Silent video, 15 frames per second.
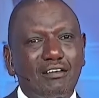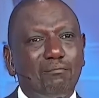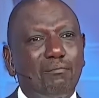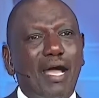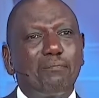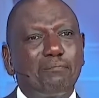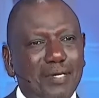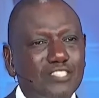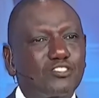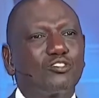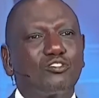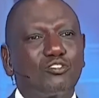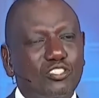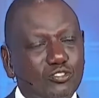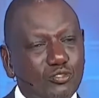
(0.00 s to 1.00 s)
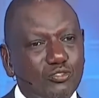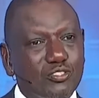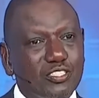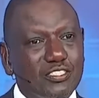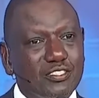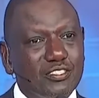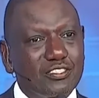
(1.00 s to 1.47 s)
my personal
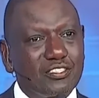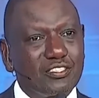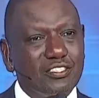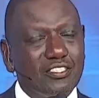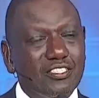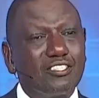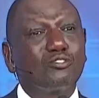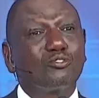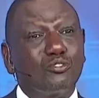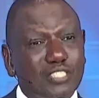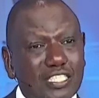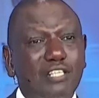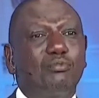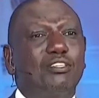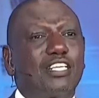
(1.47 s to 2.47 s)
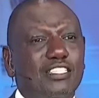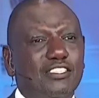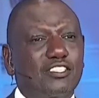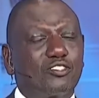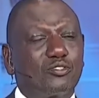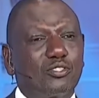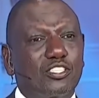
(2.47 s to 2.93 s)
resources to deal with that
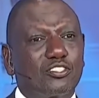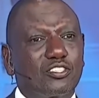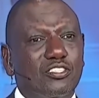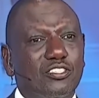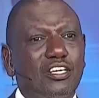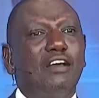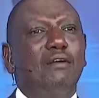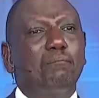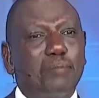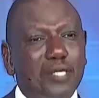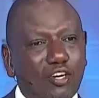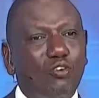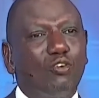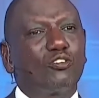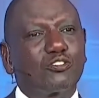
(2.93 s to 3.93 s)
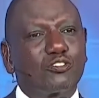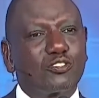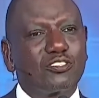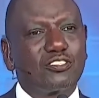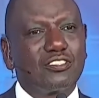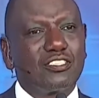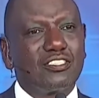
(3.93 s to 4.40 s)
situation
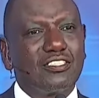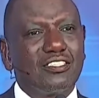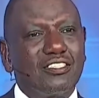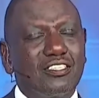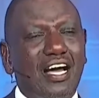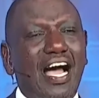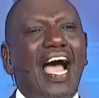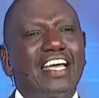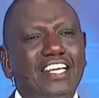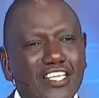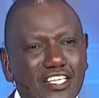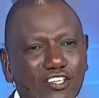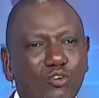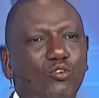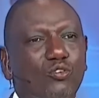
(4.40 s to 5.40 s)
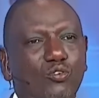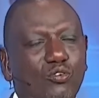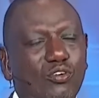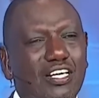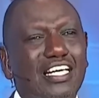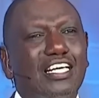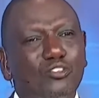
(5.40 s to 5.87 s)
because I know
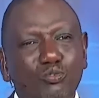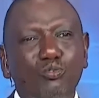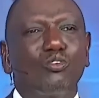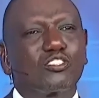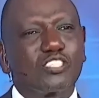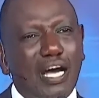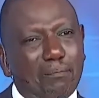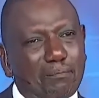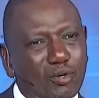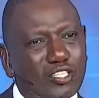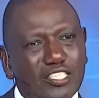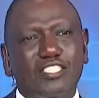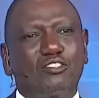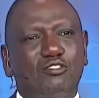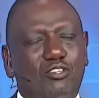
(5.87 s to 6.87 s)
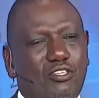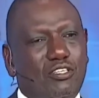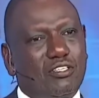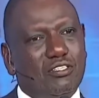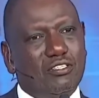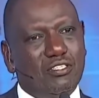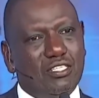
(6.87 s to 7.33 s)
it was a political
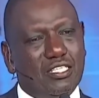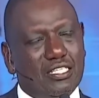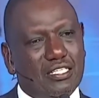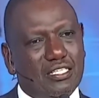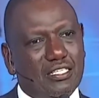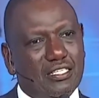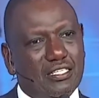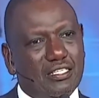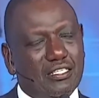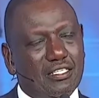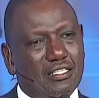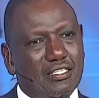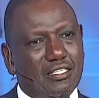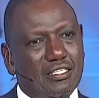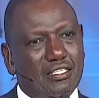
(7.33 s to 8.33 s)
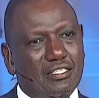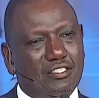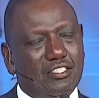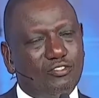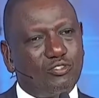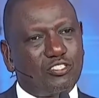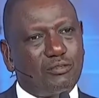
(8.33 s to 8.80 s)
uh,
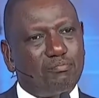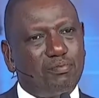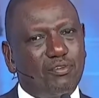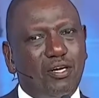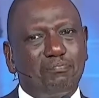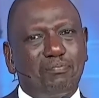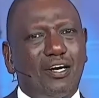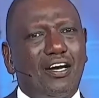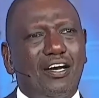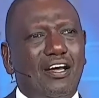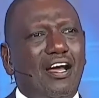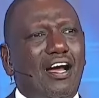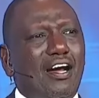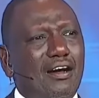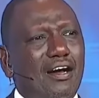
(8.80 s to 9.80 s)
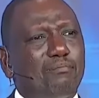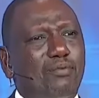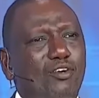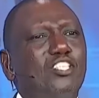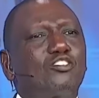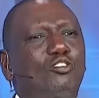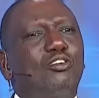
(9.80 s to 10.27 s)
it, was a, a, a,
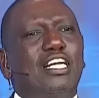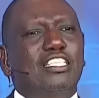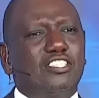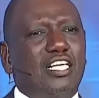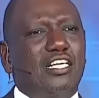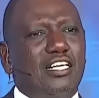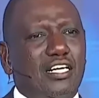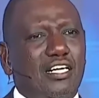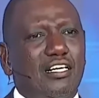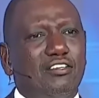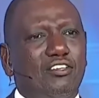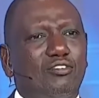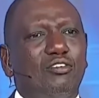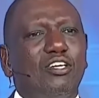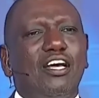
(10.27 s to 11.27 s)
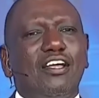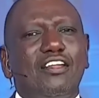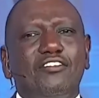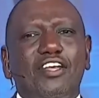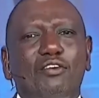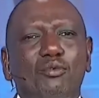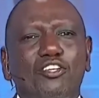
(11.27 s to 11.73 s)
political agenda. You know,
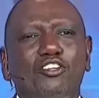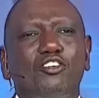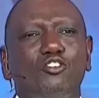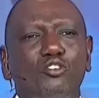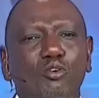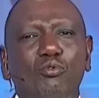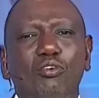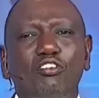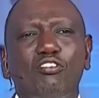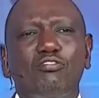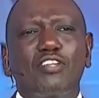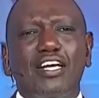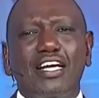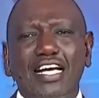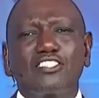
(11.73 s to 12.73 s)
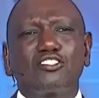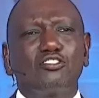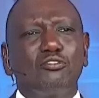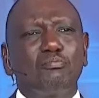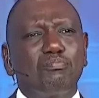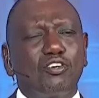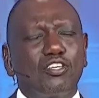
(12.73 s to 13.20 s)
the withdrawal of the
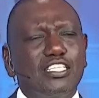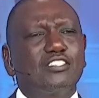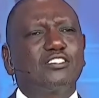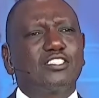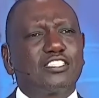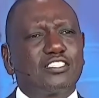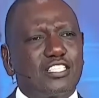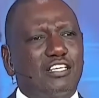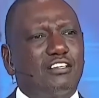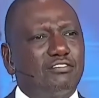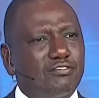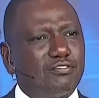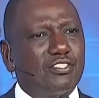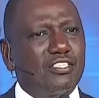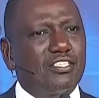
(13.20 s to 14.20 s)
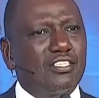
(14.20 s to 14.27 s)
National Police Reserve